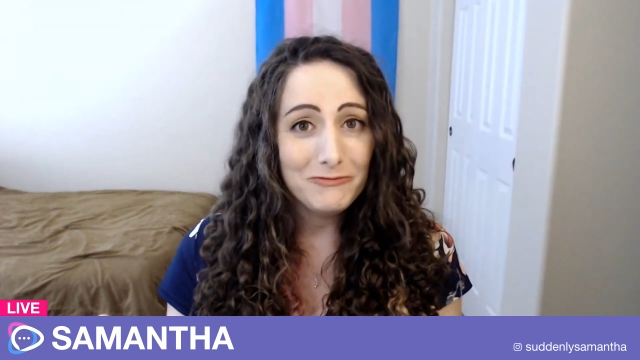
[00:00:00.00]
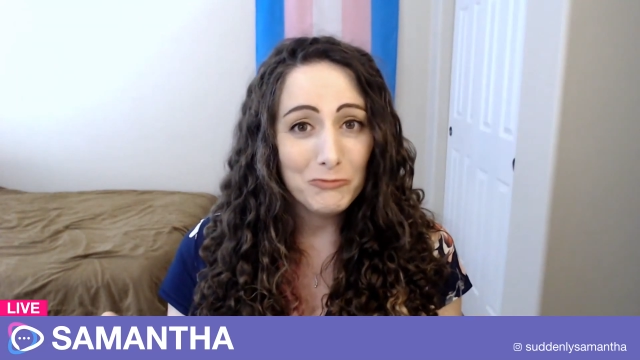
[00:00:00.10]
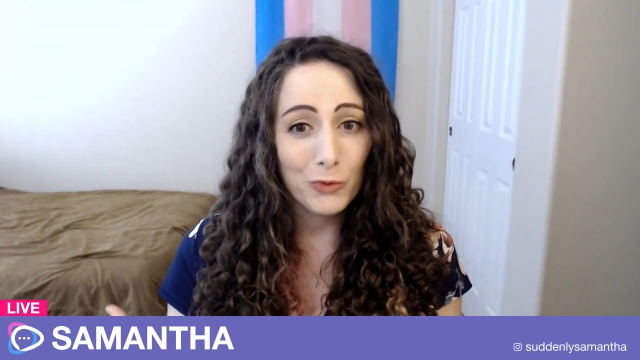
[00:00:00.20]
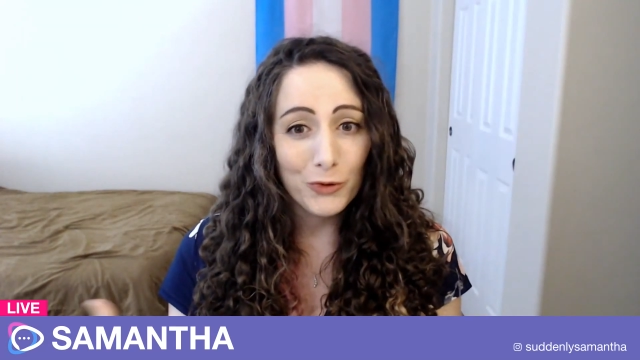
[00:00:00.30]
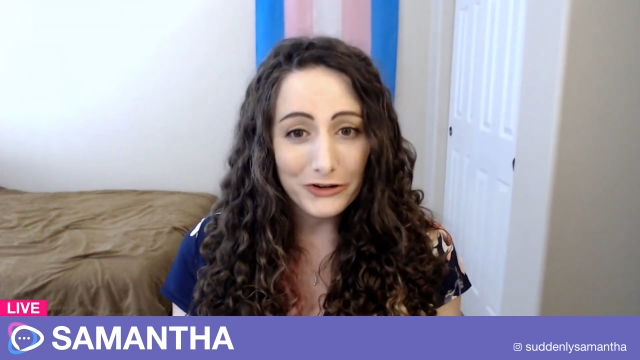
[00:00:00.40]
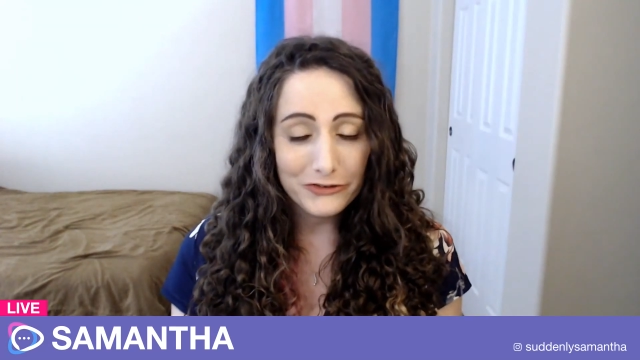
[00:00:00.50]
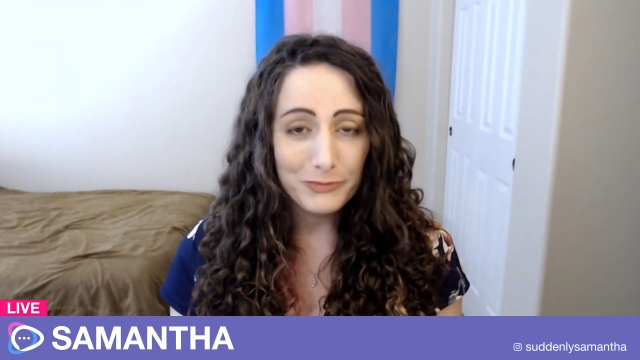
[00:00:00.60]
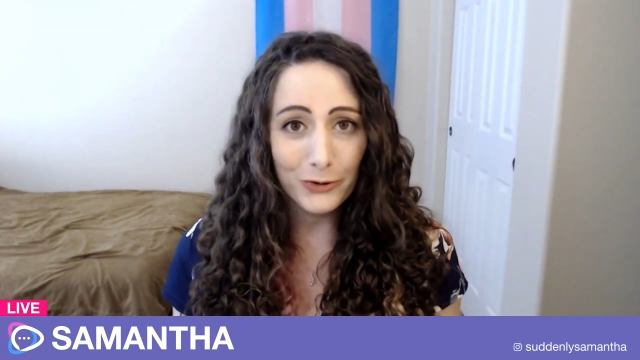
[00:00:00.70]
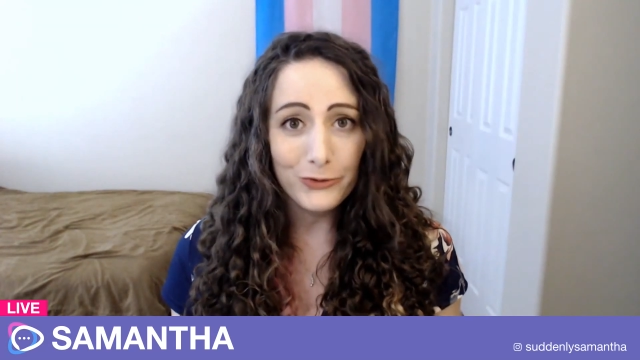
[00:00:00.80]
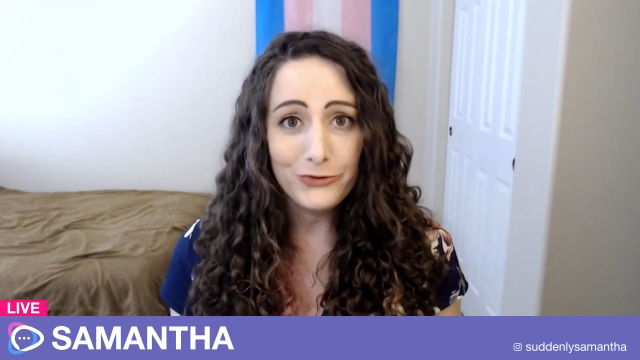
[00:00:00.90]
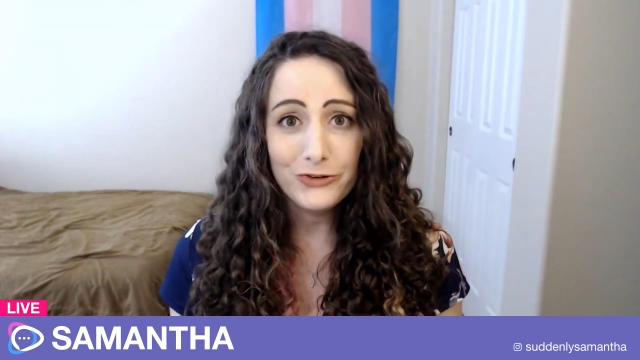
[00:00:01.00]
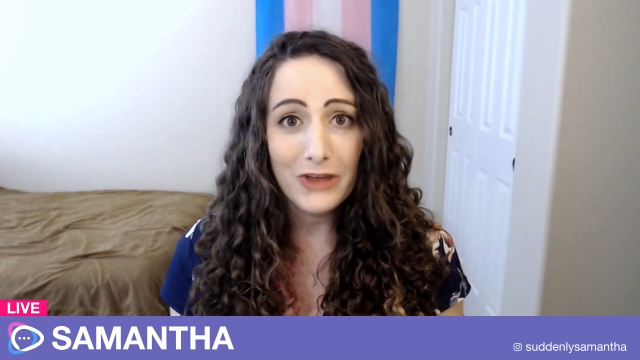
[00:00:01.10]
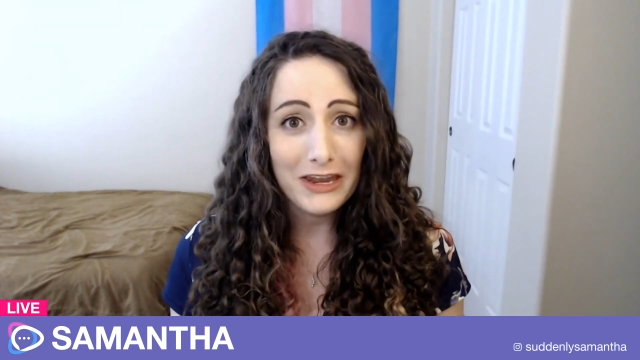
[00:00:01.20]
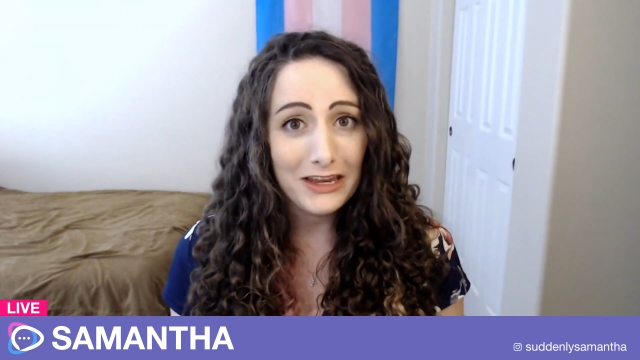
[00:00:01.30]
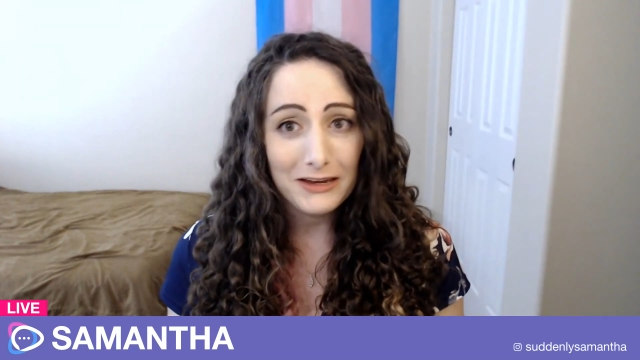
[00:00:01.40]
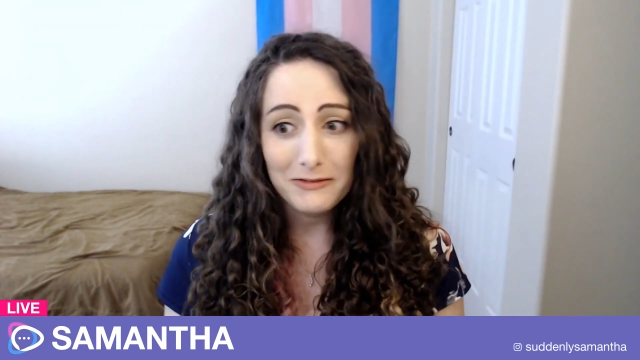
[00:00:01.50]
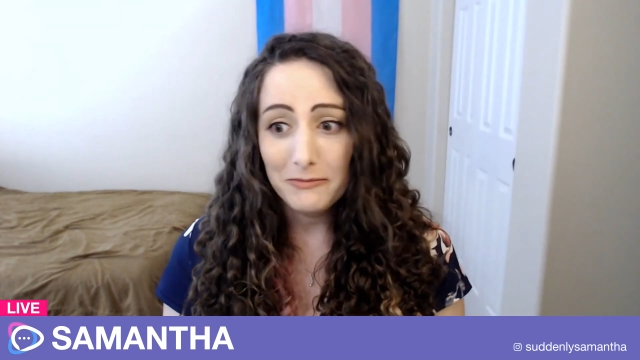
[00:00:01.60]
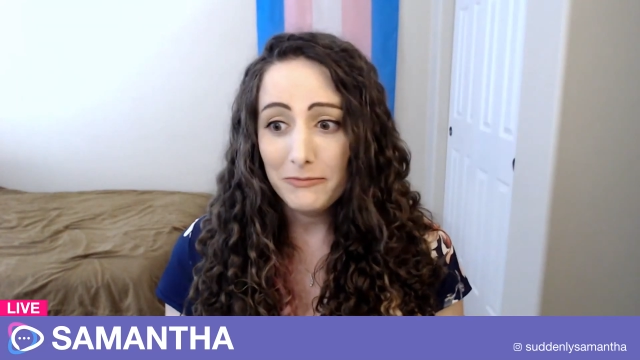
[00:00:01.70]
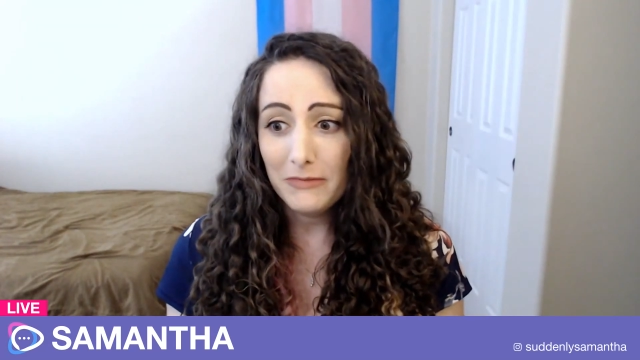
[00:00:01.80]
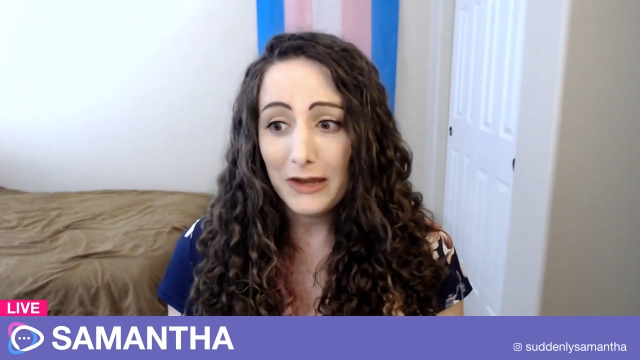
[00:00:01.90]
weren't exposed to
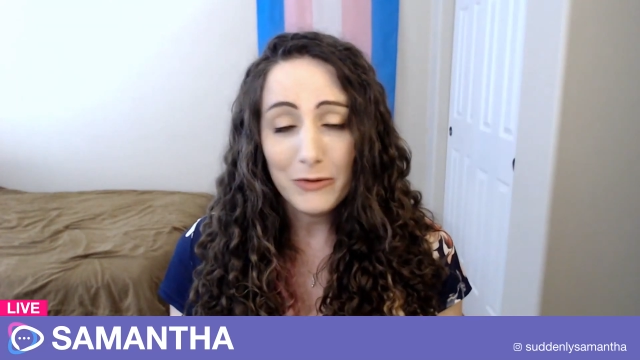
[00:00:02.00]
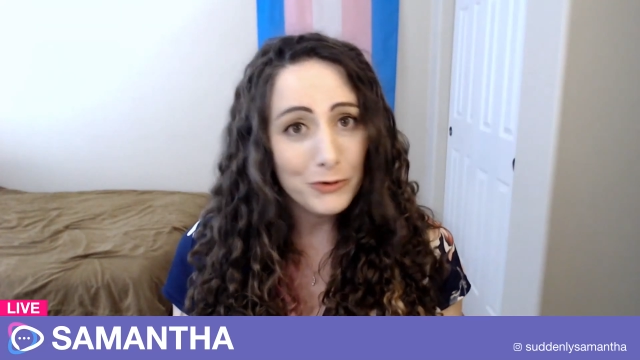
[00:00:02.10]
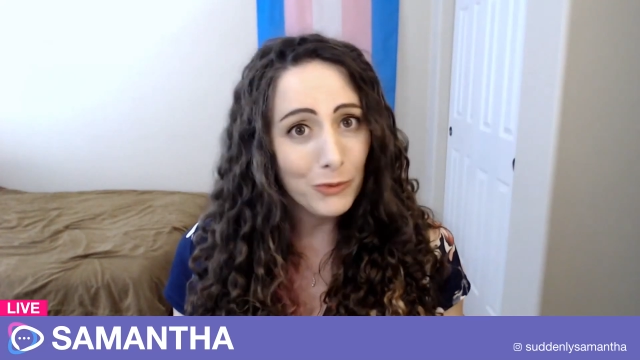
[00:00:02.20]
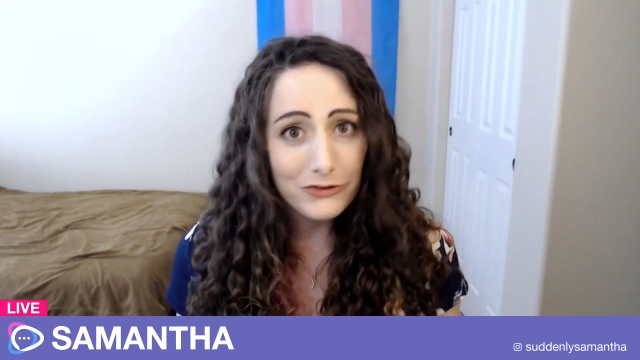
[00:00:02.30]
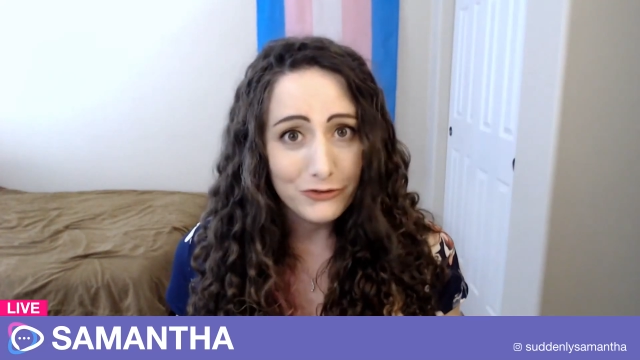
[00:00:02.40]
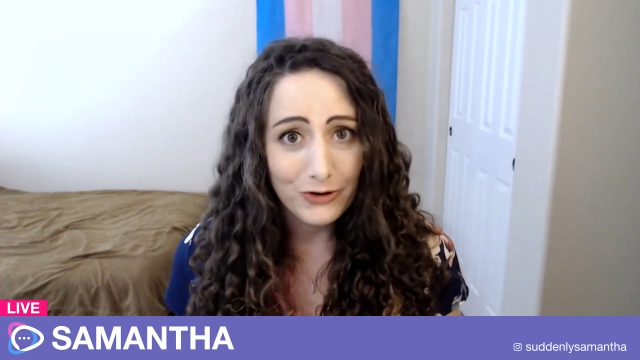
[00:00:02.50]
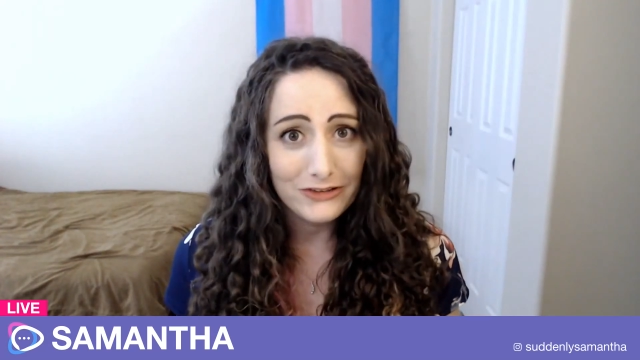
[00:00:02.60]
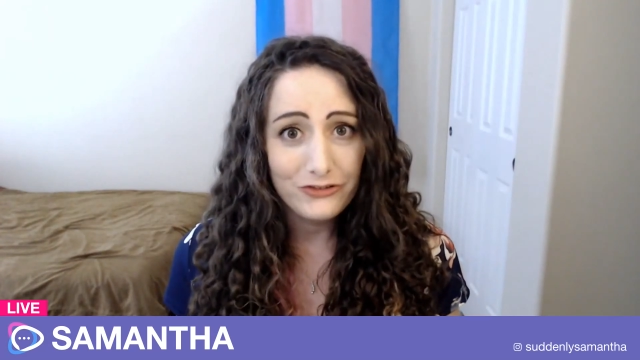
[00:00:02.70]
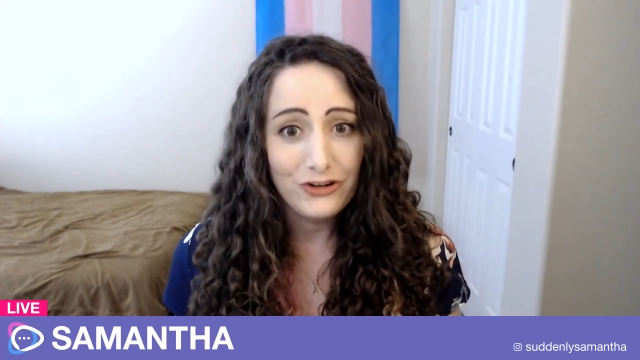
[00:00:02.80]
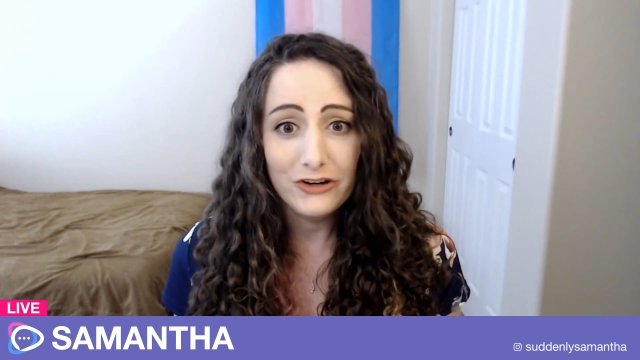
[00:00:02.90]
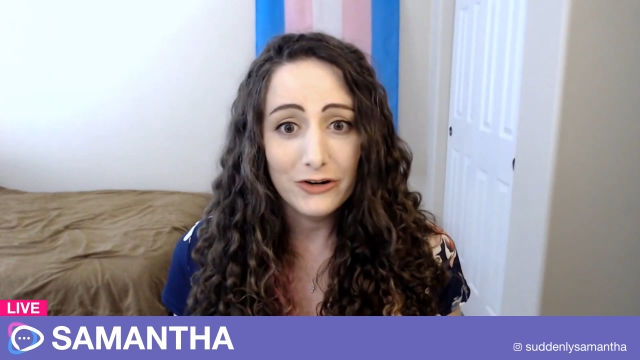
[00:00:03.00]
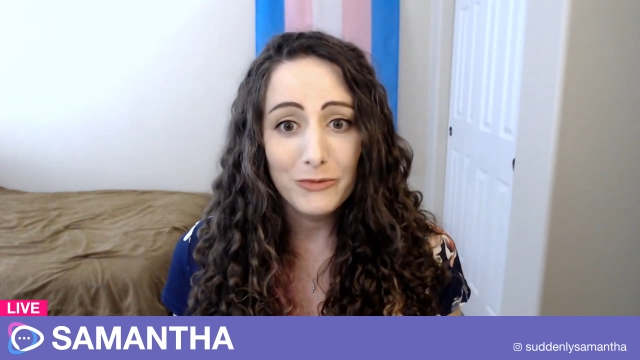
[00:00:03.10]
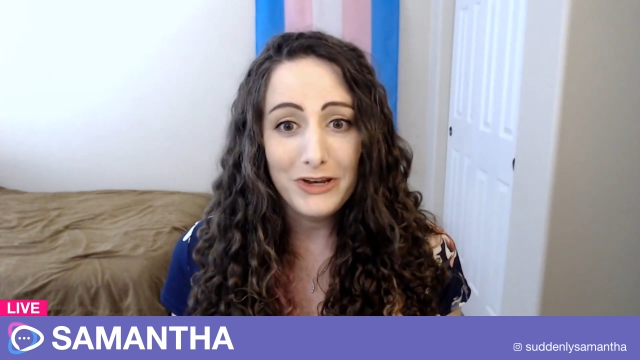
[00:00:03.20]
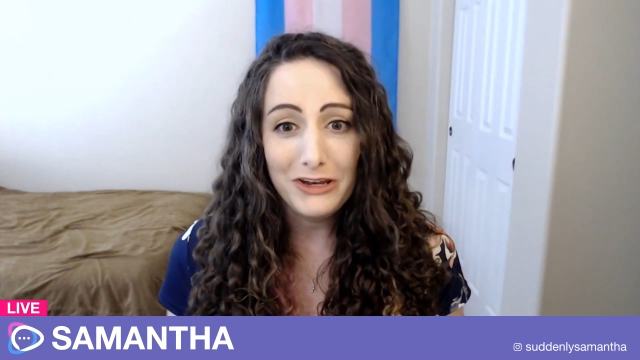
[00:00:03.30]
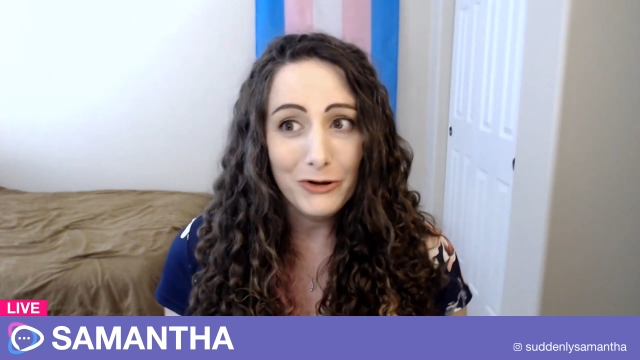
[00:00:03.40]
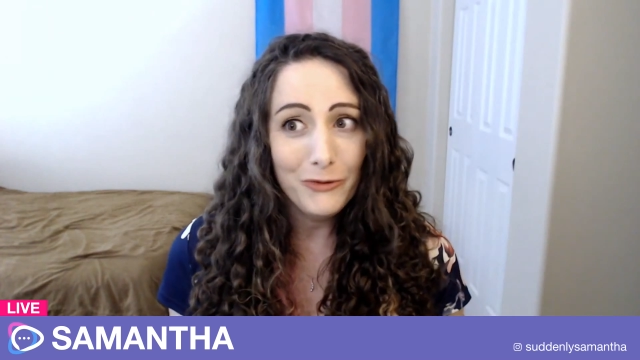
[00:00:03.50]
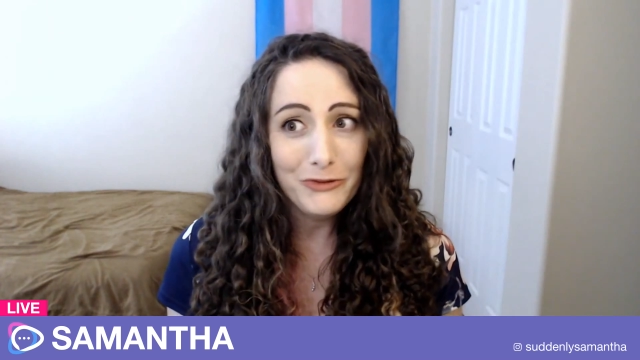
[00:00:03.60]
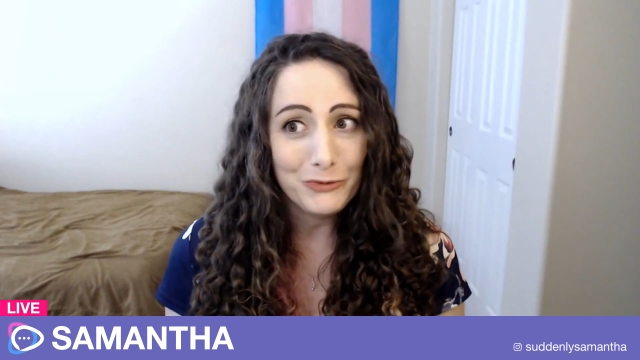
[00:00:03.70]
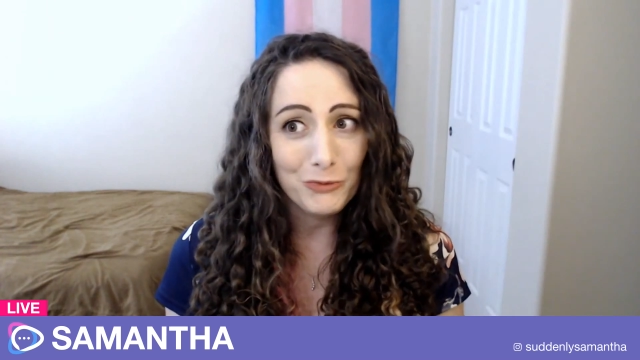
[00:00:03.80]
anyone who was transgender. We didn't know this